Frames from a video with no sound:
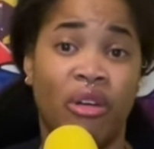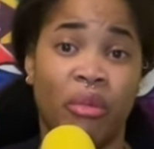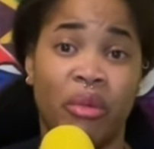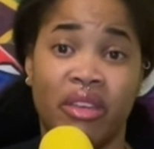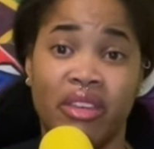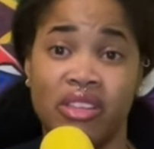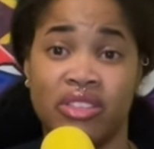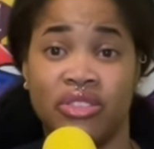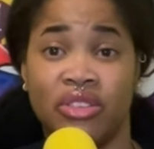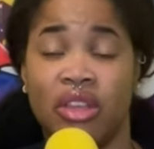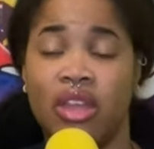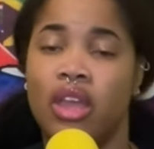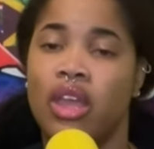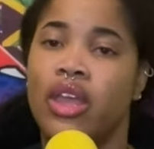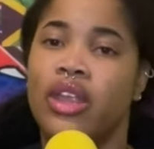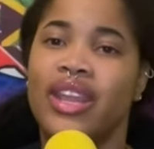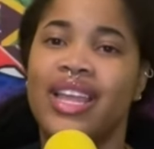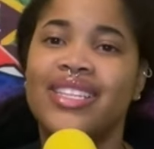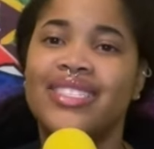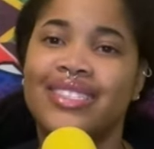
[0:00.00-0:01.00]
because you
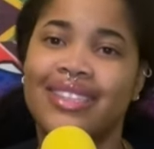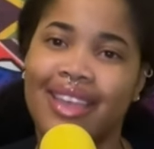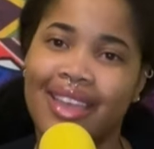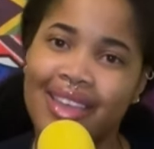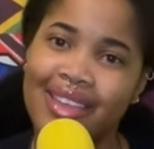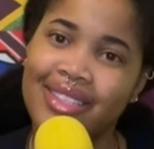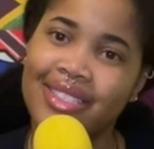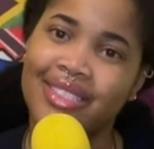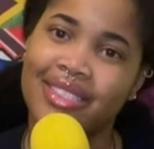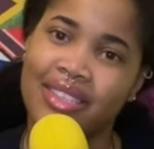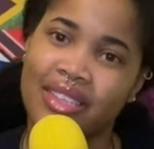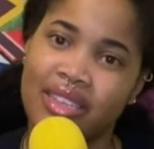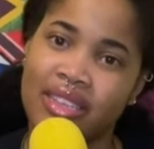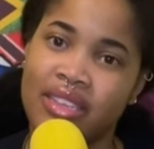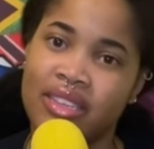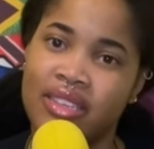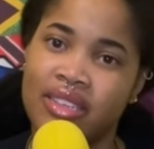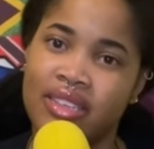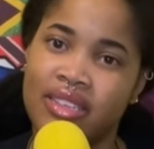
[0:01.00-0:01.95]
that's nasty.